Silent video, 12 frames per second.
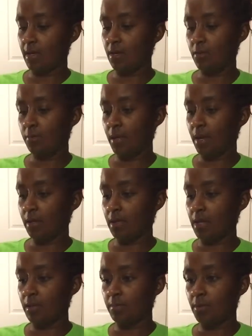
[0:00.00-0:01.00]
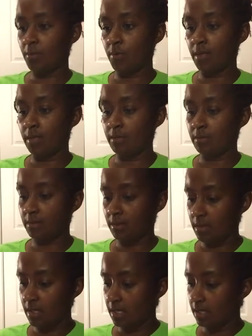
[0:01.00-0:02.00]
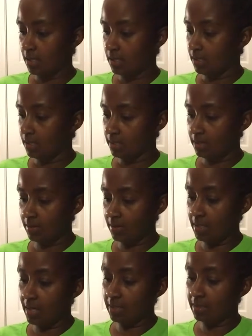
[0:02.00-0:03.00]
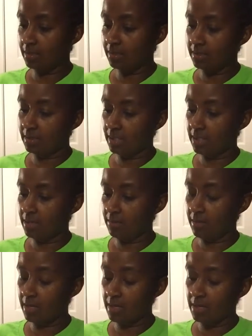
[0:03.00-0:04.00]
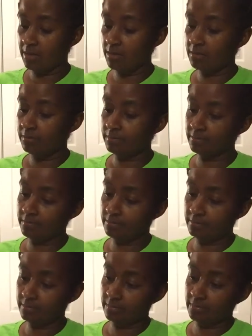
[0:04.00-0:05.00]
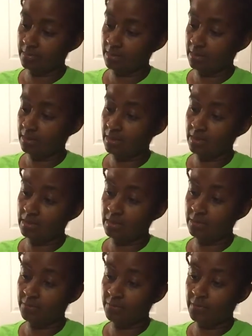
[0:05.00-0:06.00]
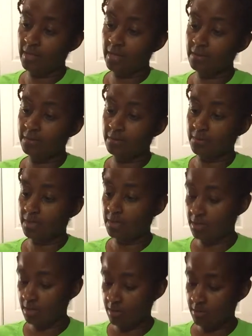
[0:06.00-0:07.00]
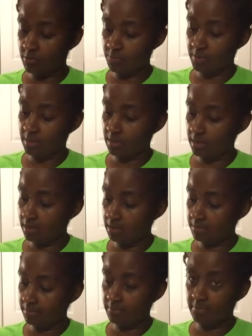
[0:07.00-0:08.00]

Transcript: I hope y'all can hear me well. So we got the little thing right here. These little flaps where you can open it up.